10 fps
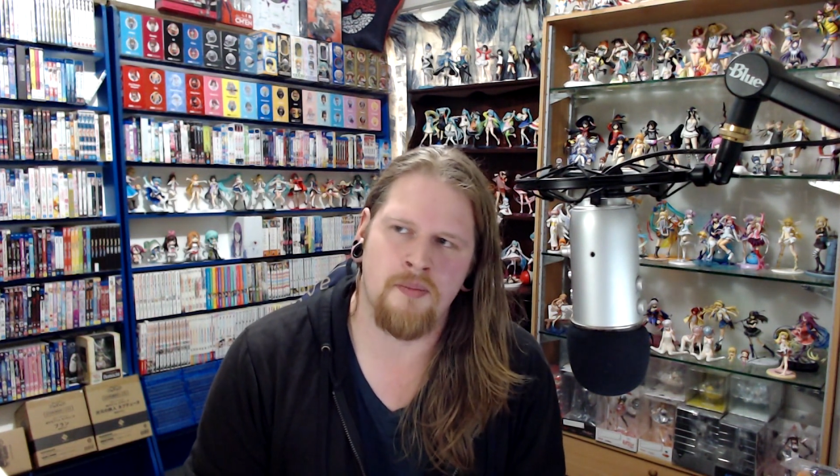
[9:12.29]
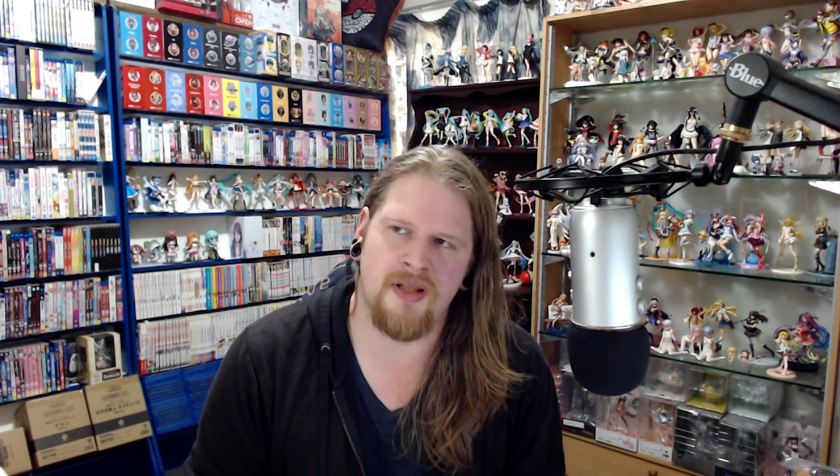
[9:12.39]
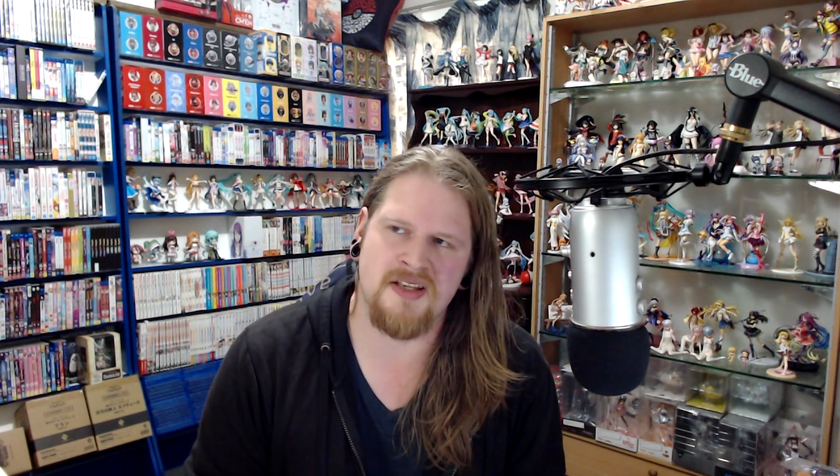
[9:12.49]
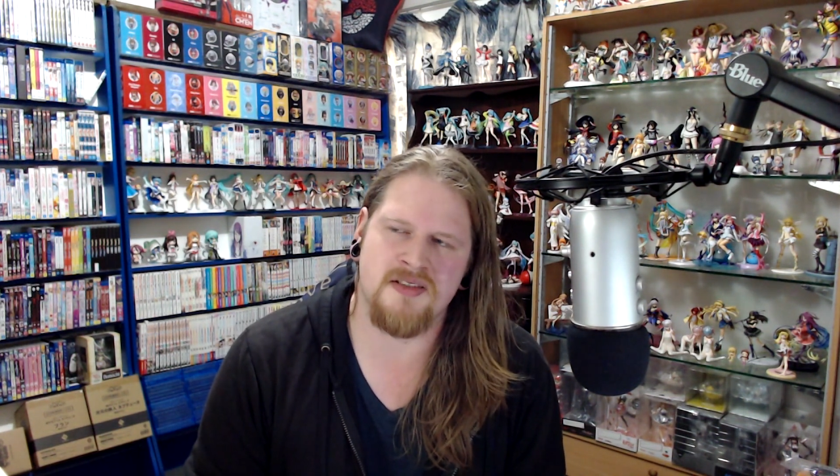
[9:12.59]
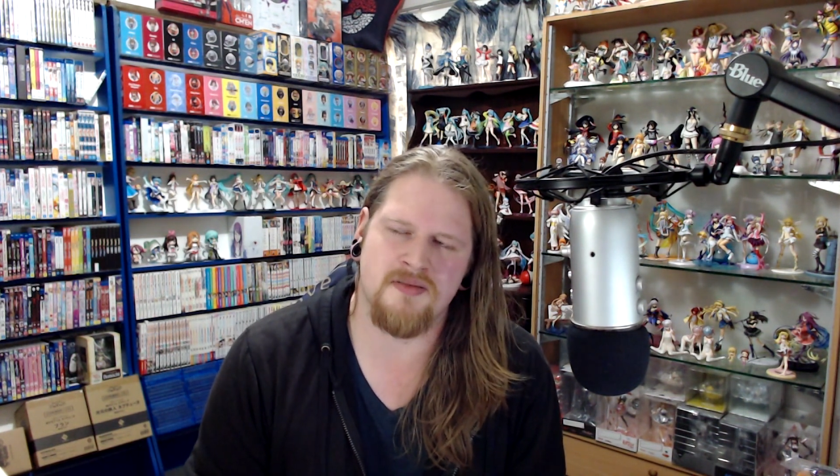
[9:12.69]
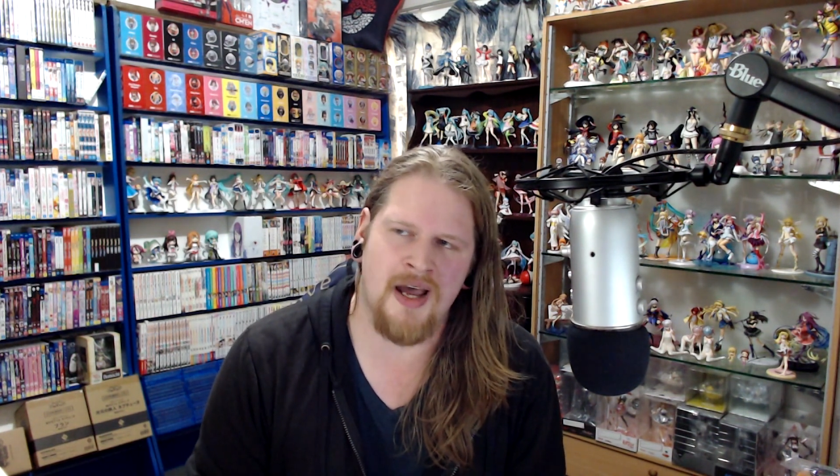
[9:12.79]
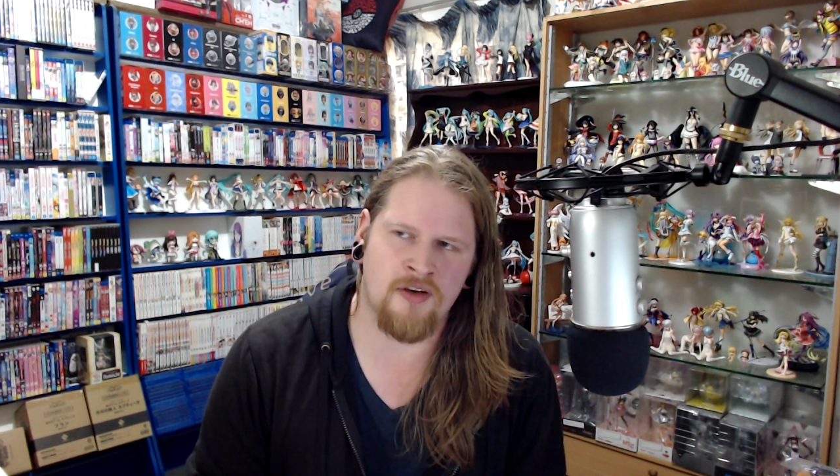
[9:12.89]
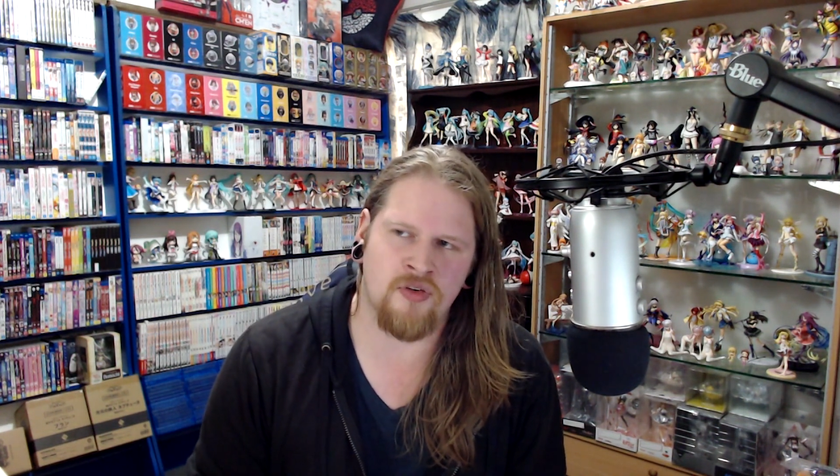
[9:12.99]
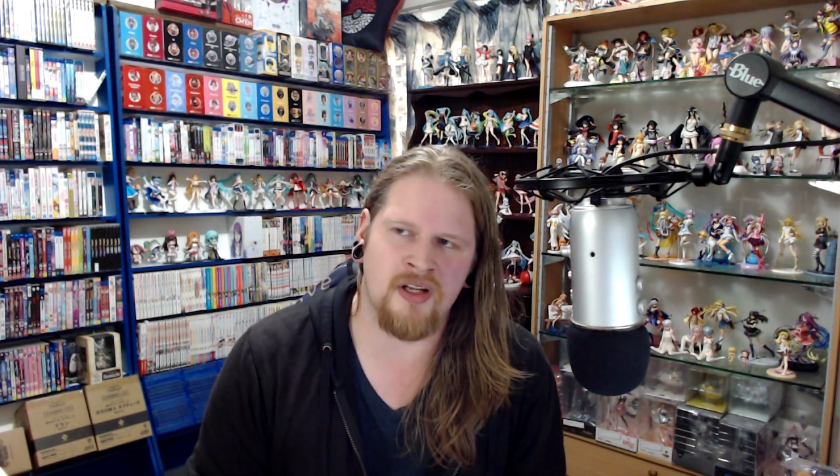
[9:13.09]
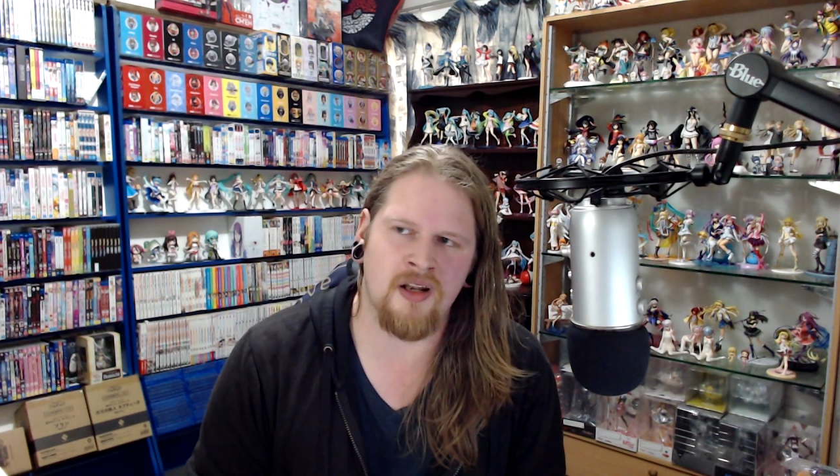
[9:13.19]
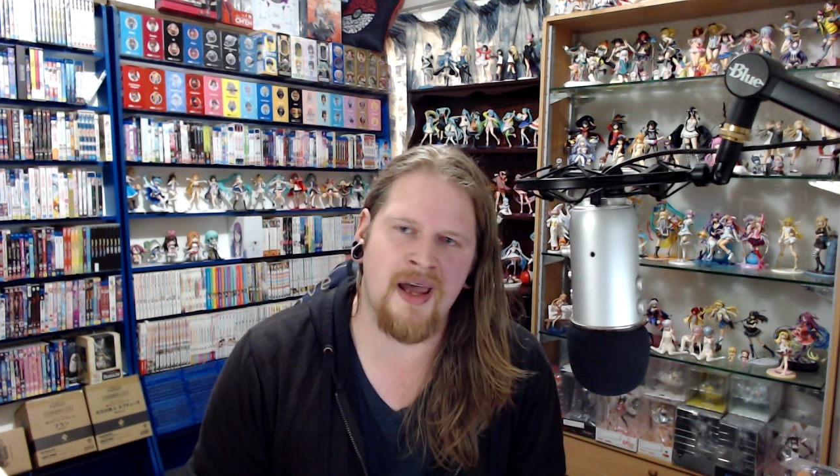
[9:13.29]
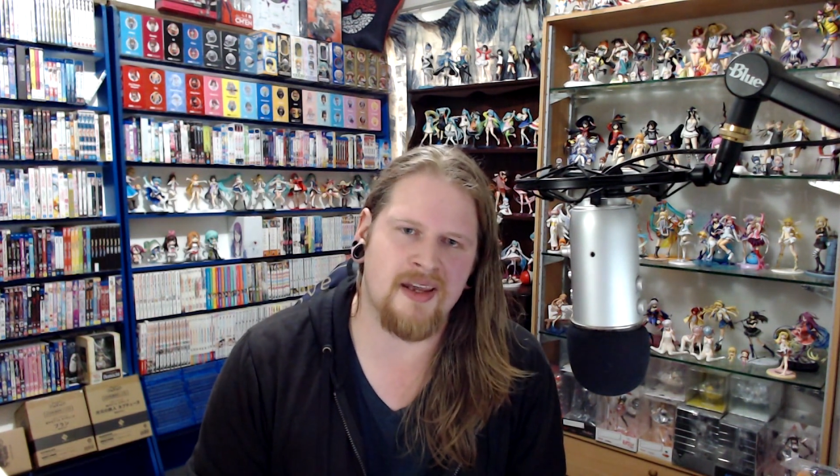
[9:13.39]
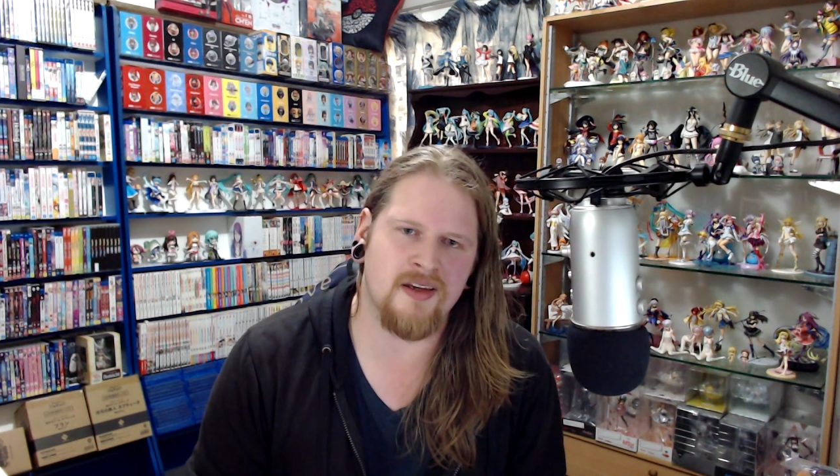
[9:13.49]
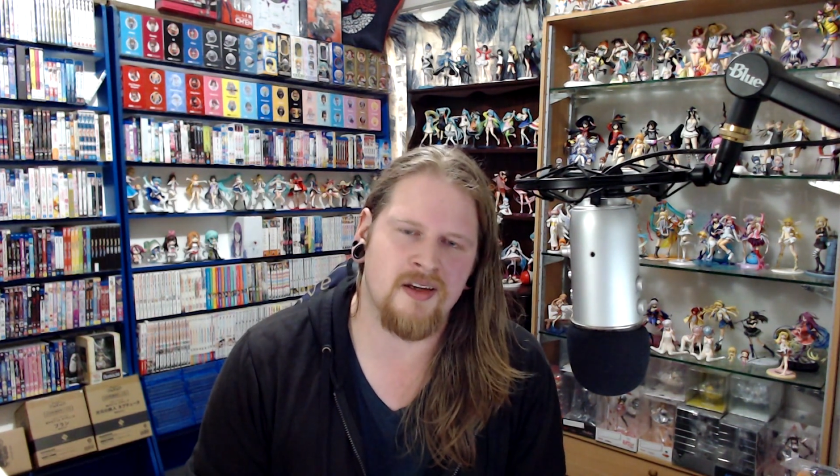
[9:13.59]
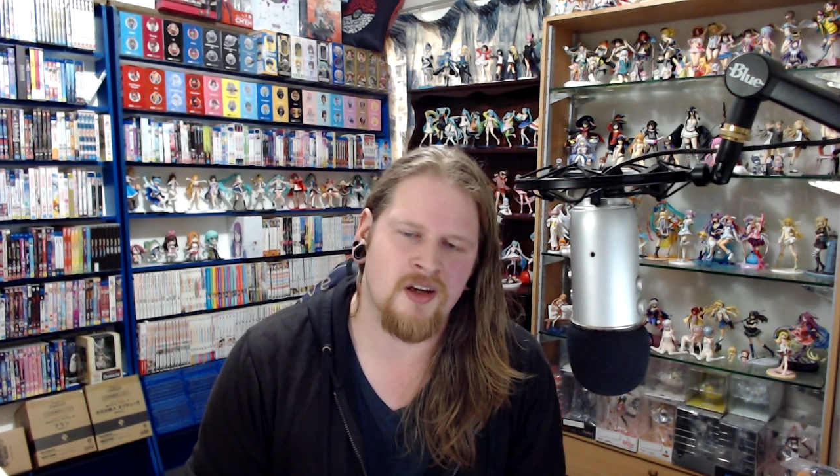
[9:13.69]
Plus, I really
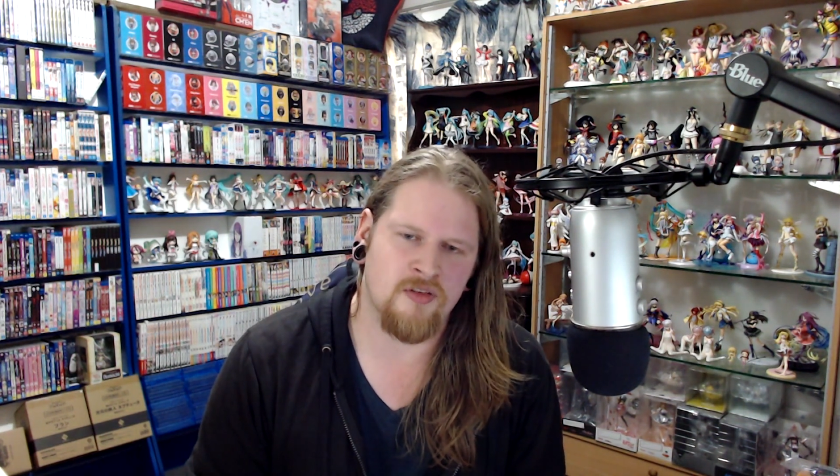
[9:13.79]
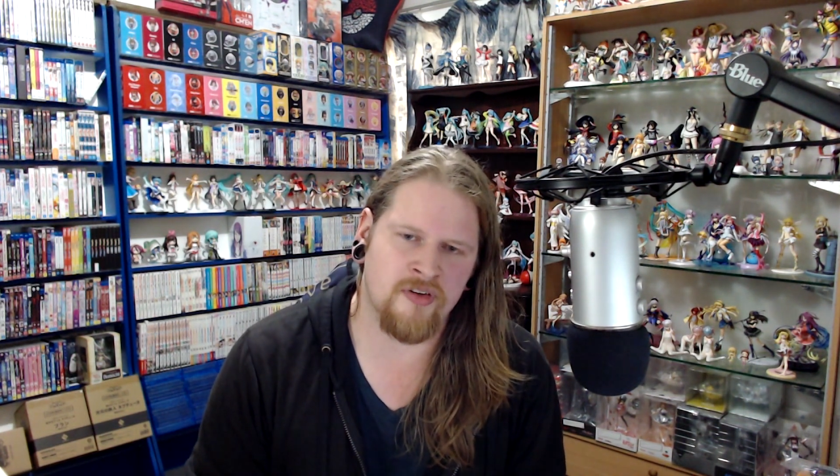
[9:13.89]
like